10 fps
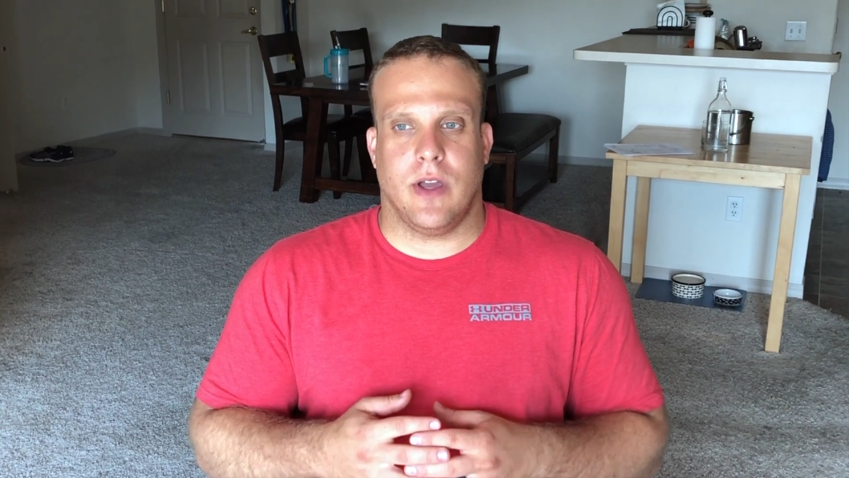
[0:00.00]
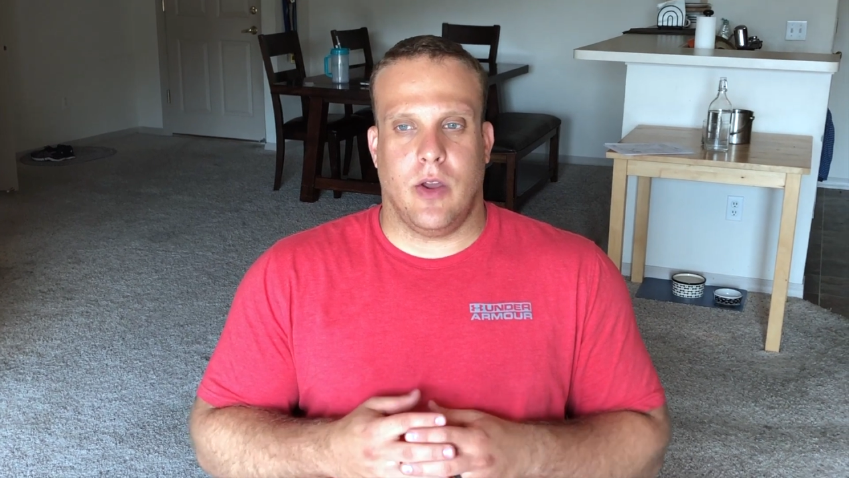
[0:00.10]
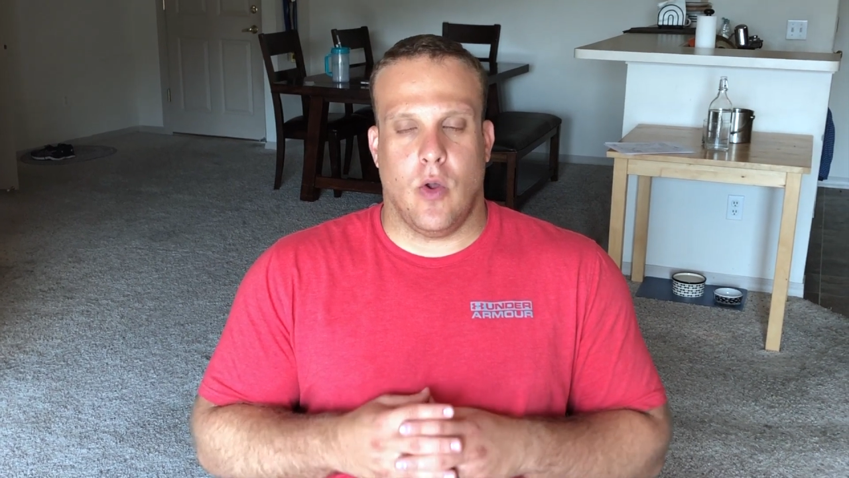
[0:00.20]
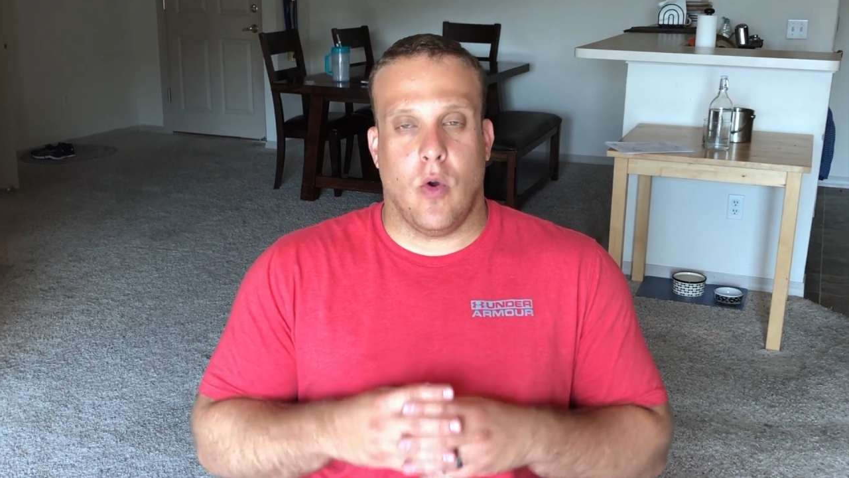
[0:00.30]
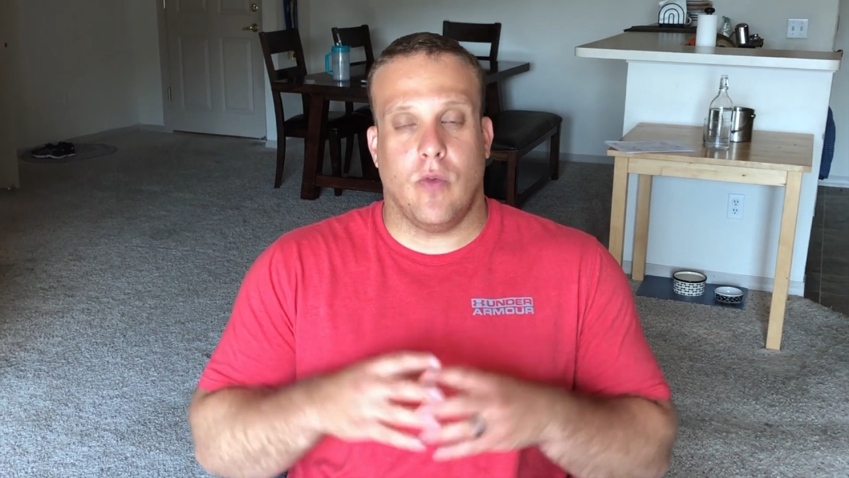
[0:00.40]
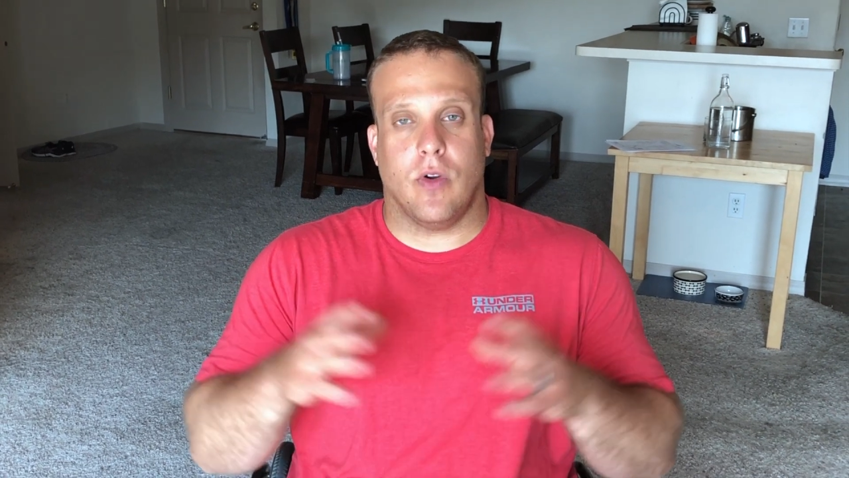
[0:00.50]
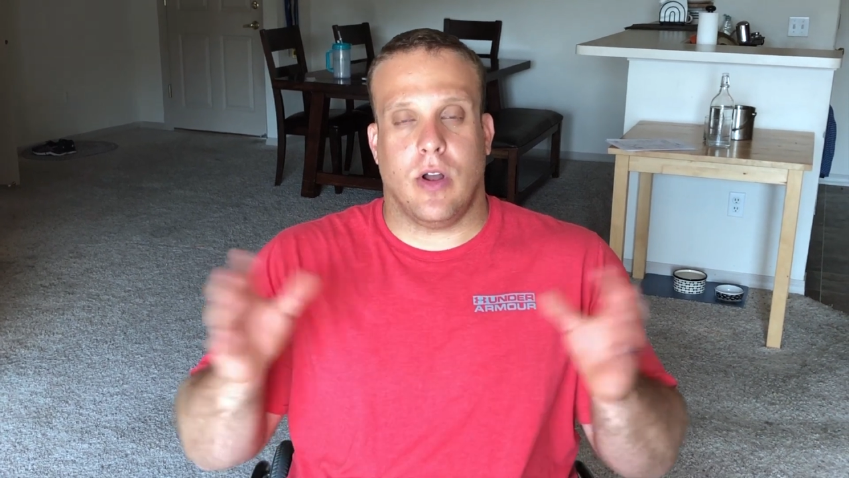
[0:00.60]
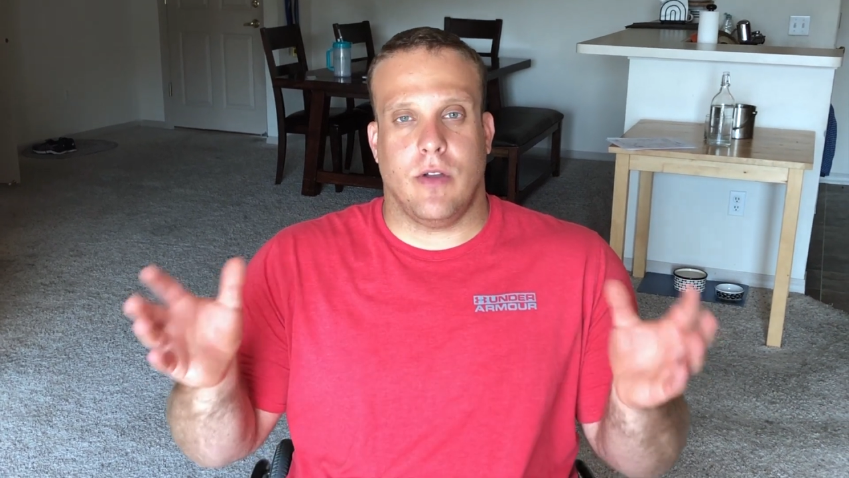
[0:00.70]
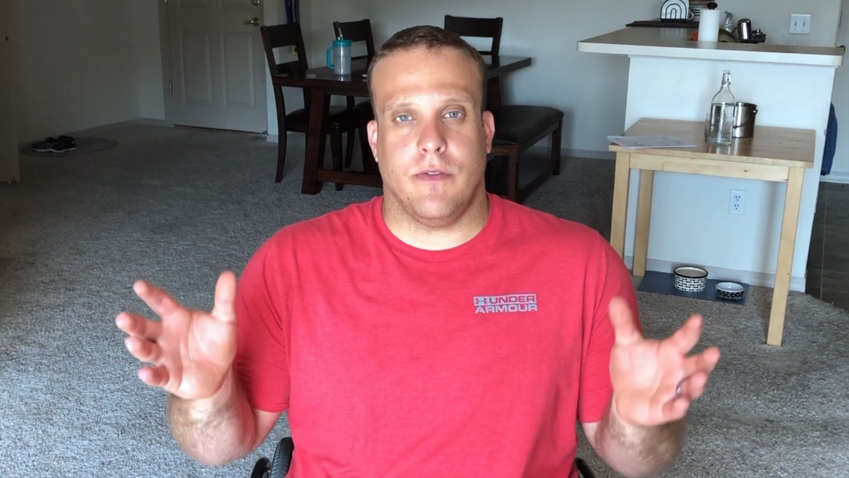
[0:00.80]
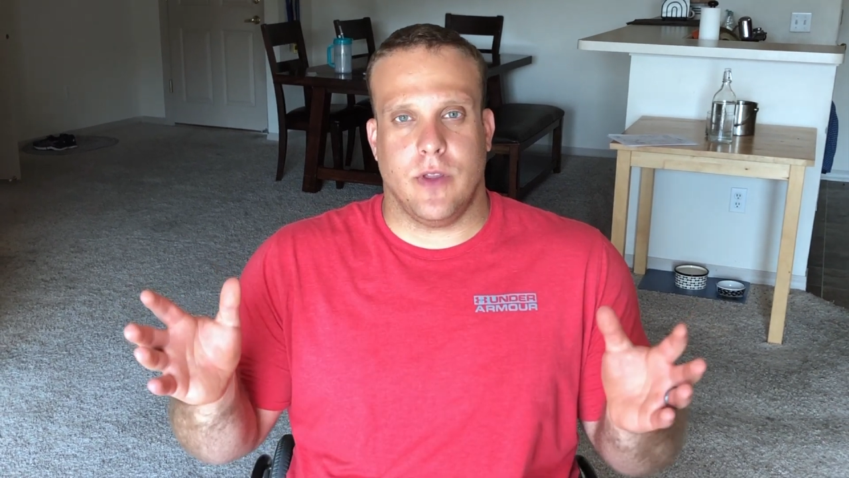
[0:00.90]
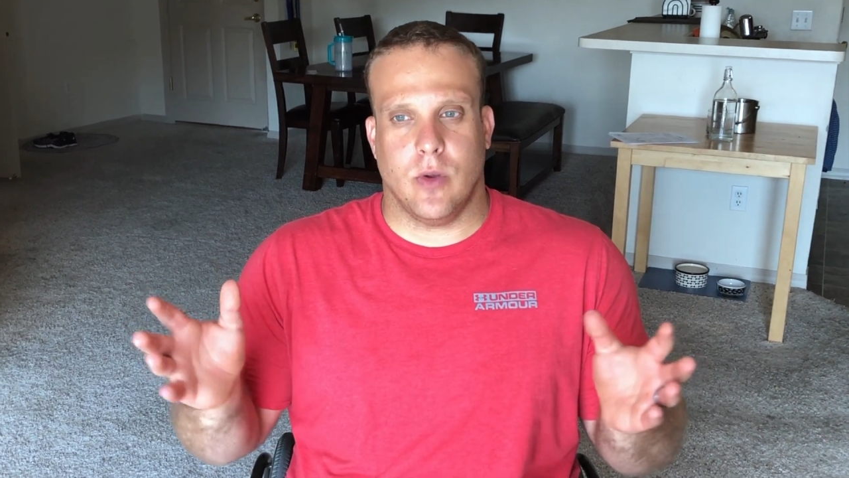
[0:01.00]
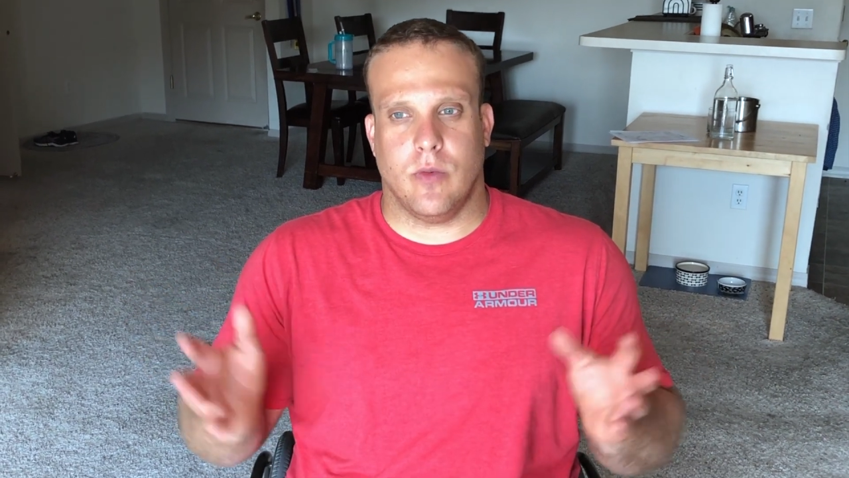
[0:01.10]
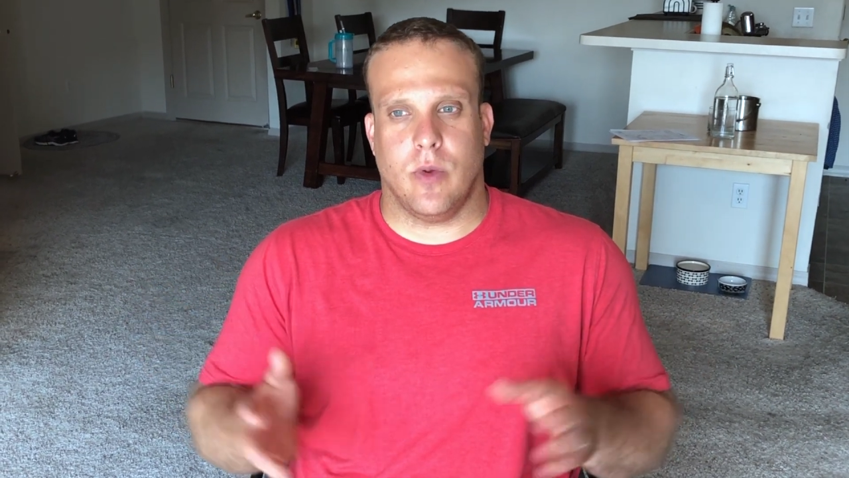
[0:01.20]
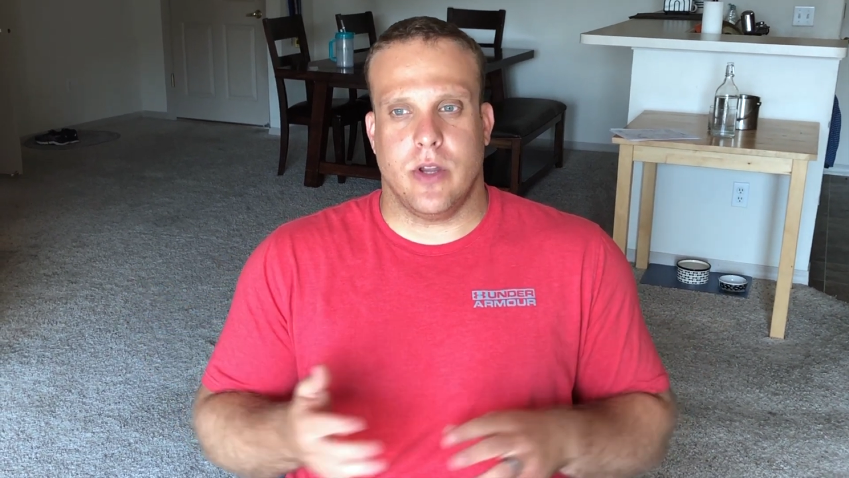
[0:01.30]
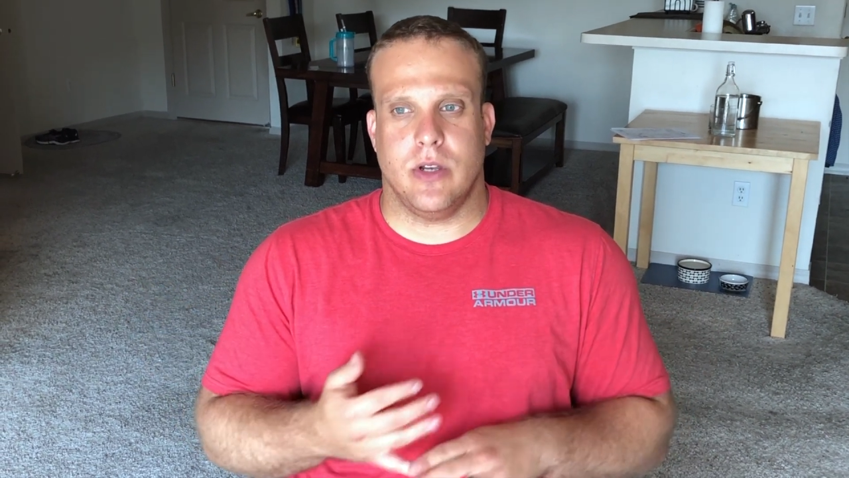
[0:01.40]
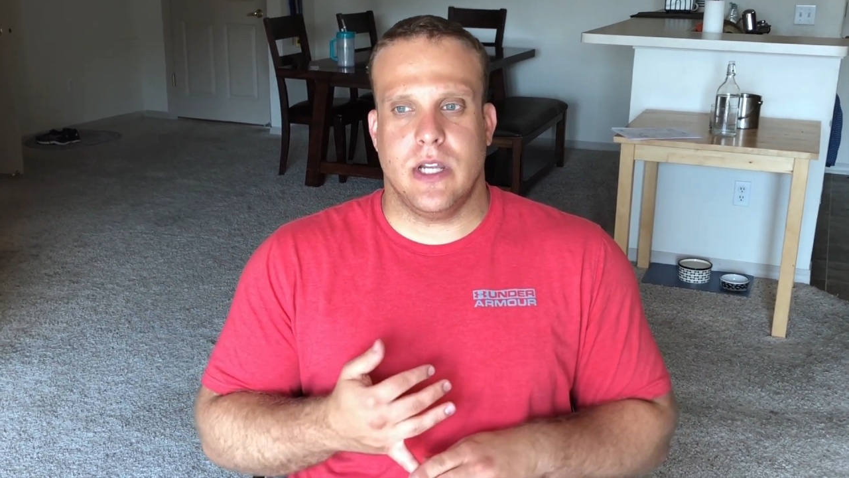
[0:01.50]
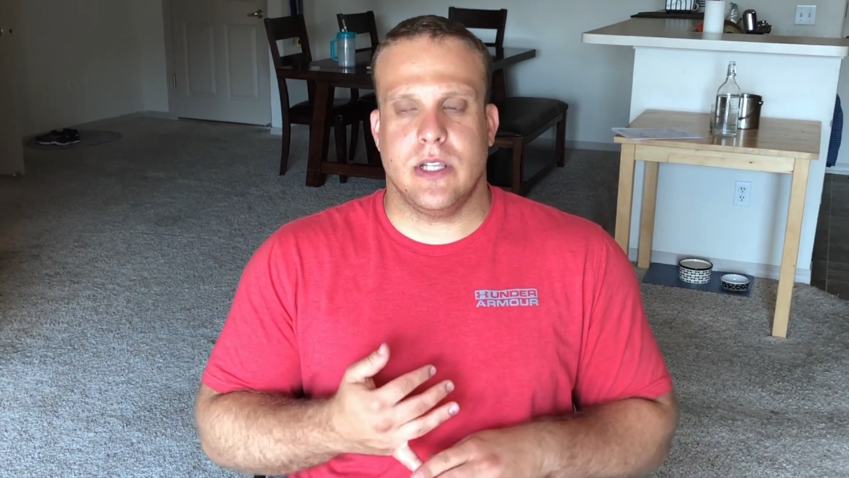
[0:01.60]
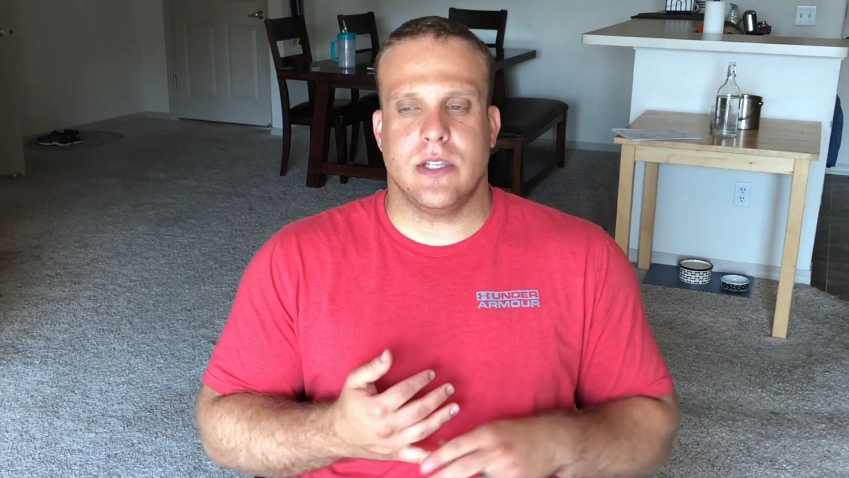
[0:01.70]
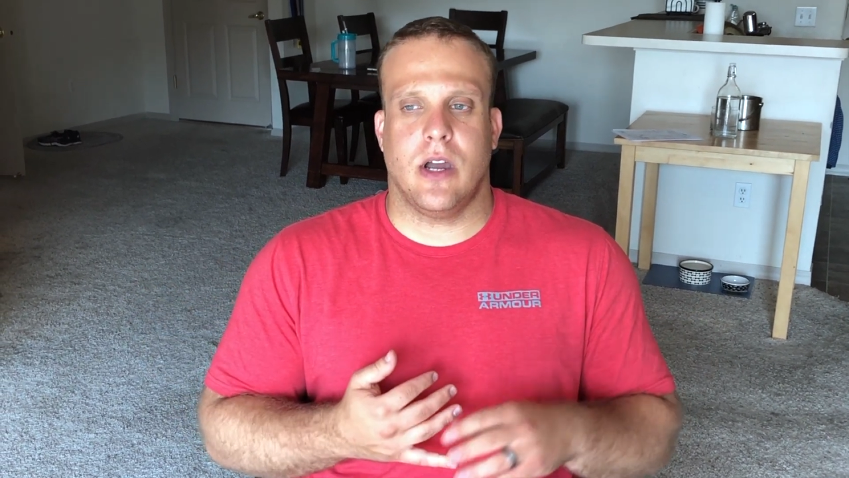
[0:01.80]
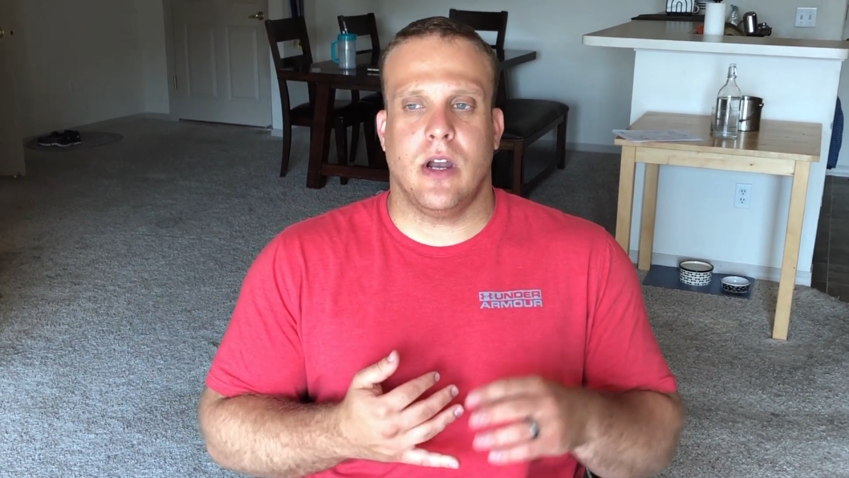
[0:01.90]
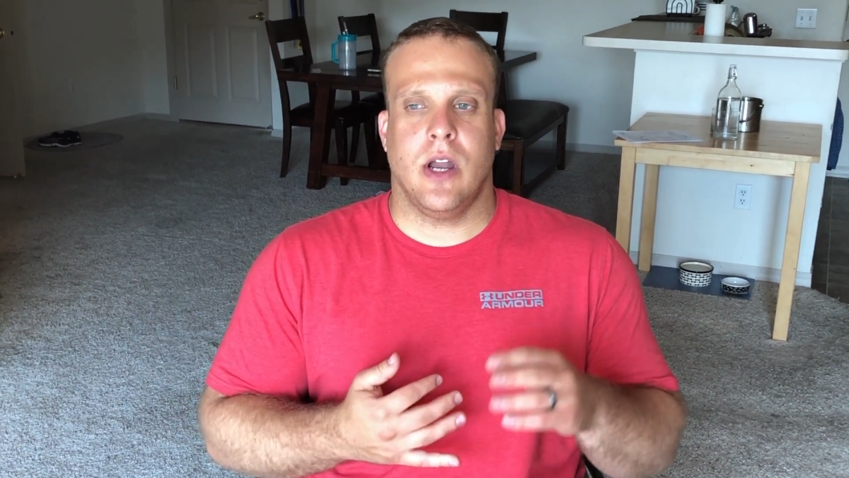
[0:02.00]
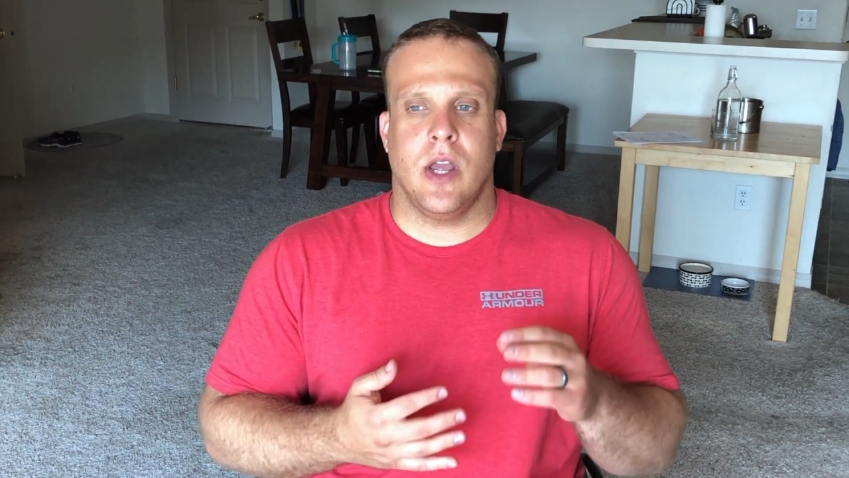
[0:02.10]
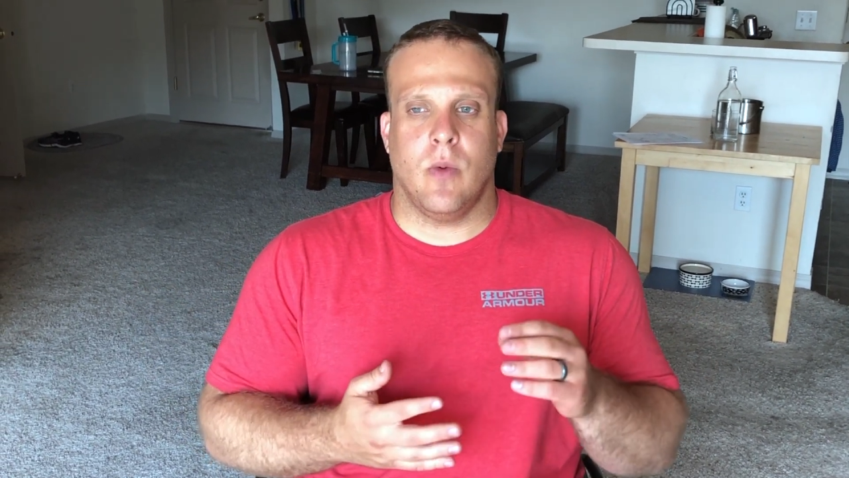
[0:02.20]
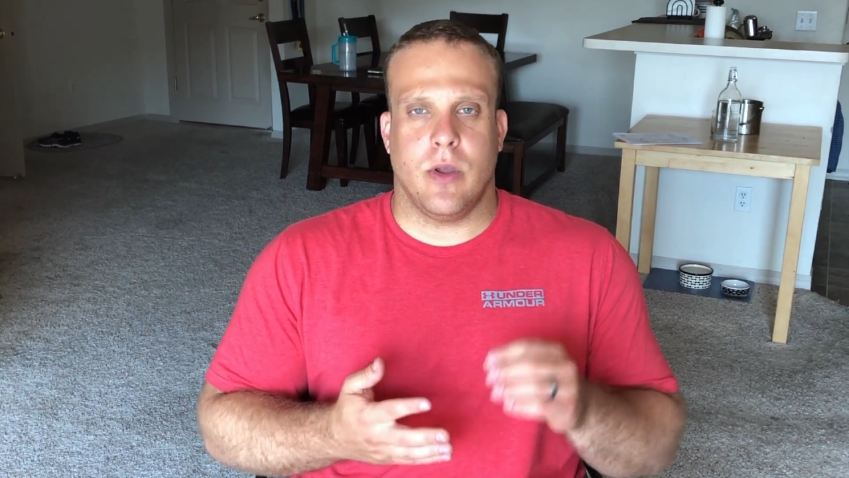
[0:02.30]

an overall view of what your needs are,